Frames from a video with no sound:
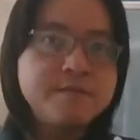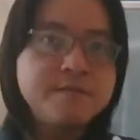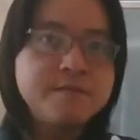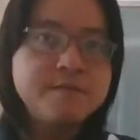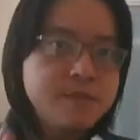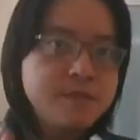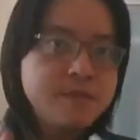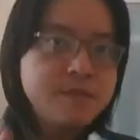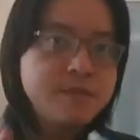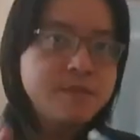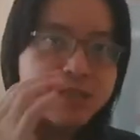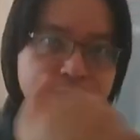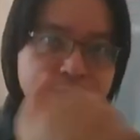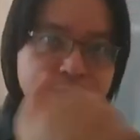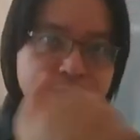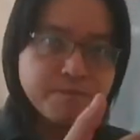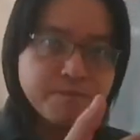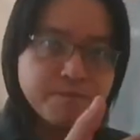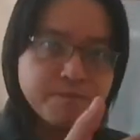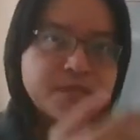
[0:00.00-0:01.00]
just
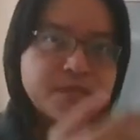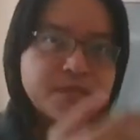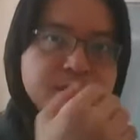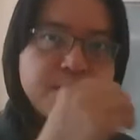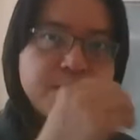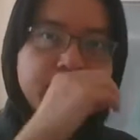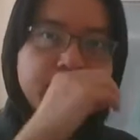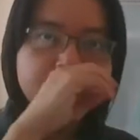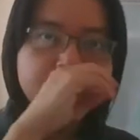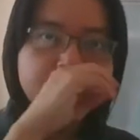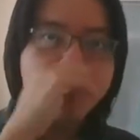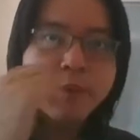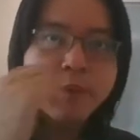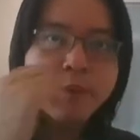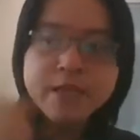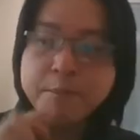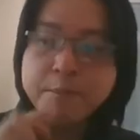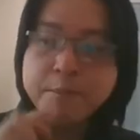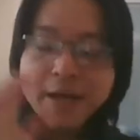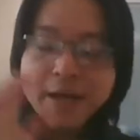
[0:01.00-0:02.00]
by the
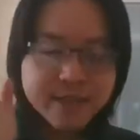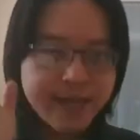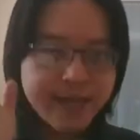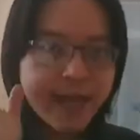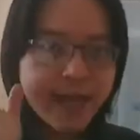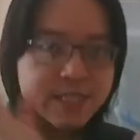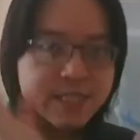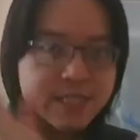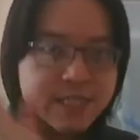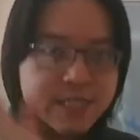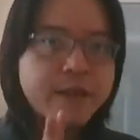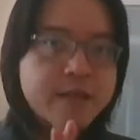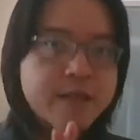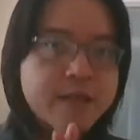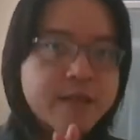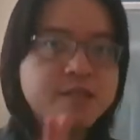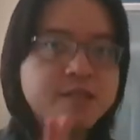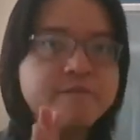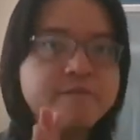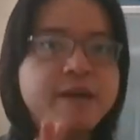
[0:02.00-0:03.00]
momentum, but the
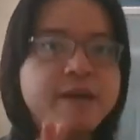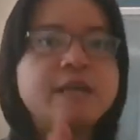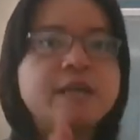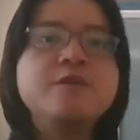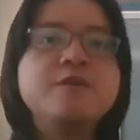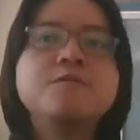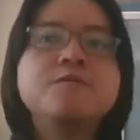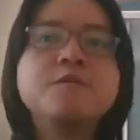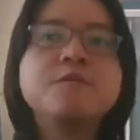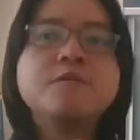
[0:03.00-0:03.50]
expectation value